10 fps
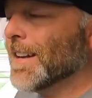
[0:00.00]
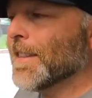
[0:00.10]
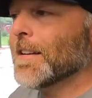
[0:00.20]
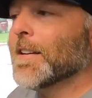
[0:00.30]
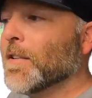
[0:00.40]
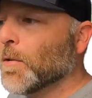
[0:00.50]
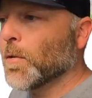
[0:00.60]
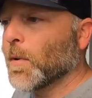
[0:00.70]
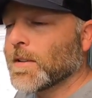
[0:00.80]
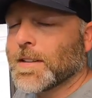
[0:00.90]
nothing to do
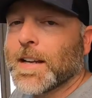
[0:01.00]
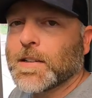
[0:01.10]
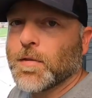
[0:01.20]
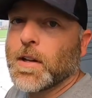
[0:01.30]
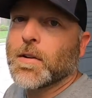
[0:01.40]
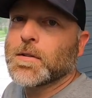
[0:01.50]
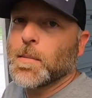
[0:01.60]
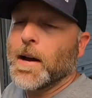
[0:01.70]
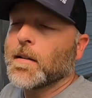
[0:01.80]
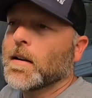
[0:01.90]
with what today's video is
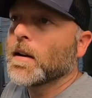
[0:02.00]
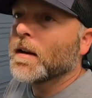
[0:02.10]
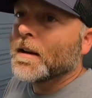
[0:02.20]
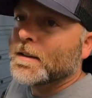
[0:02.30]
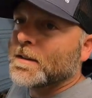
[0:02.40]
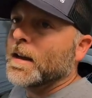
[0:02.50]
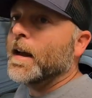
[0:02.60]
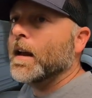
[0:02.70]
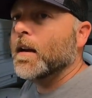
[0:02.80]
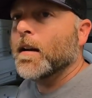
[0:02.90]
about.
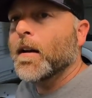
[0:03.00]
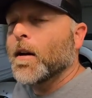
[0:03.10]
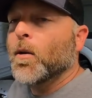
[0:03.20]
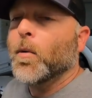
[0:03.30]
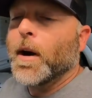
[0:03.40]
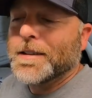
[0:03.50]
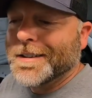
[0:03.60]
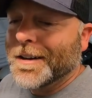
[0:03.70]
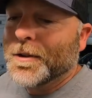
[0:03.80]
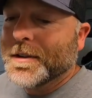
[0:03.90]
Today, we're
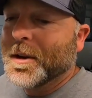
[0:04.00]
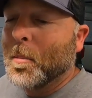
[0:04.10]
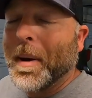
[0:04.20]
actually going to do a little